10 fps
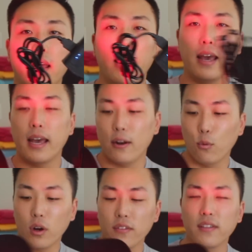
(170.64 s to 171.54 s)

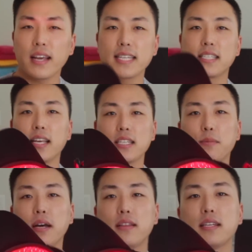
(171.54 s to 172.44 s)
And one of the nice things
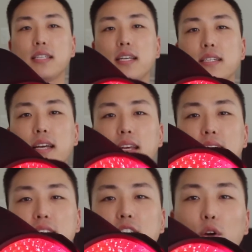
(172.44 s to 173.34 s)
about this is that
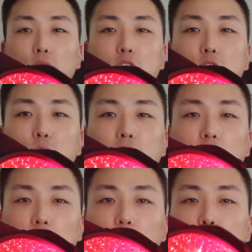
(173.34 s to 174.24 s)
it is so discreet.
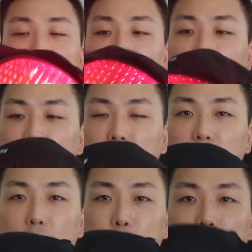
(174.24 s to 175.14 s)
You can use any
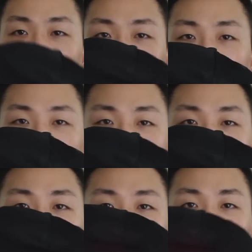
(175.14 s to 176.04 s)
cap that you
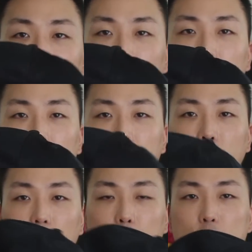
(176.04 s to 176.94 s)
want.
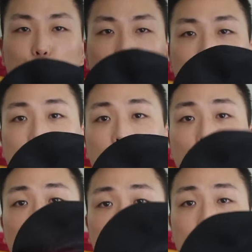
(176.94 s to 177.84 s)
And it's recommended
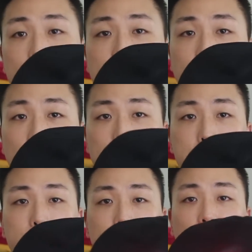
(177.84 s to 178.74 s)
3 times a
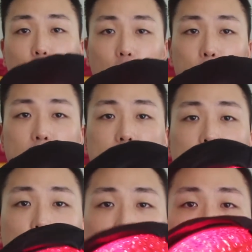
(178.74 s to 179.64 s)
day, 30-minute
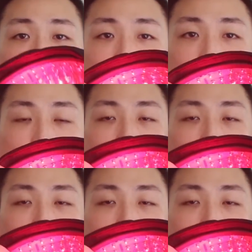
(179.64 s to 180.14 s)
sessions.